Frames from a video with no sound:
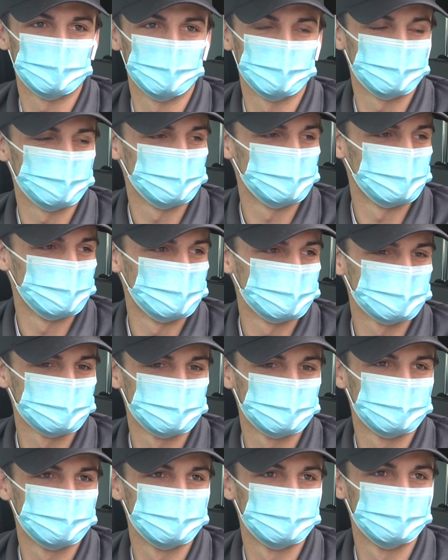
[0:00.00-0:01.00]
Yeah handsome
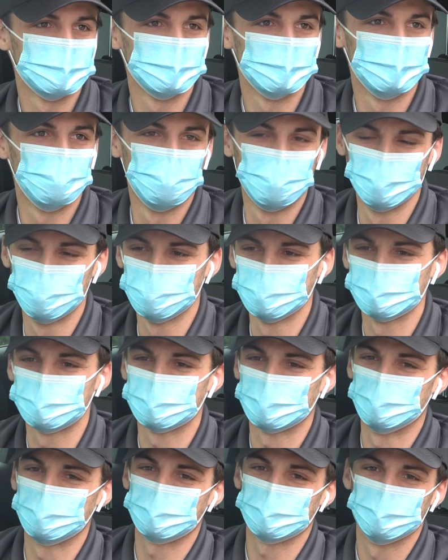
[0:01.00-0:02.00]
as well. I'd, I'd,
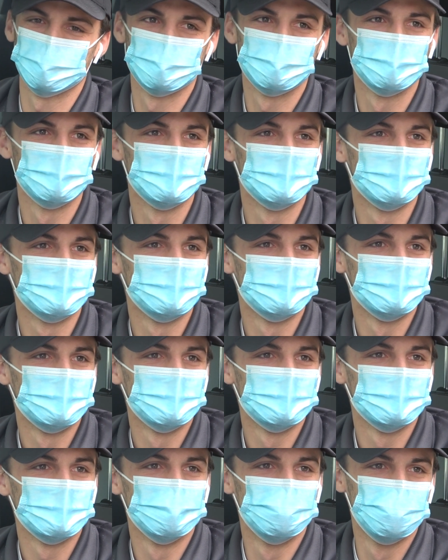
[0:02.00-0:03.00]
definitely go have a drink with you if you
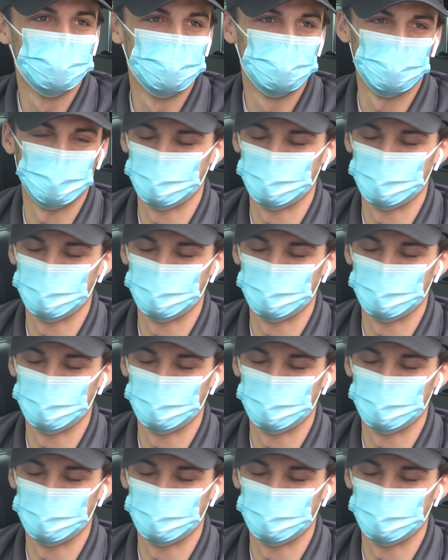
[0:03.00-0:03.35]
wanted to.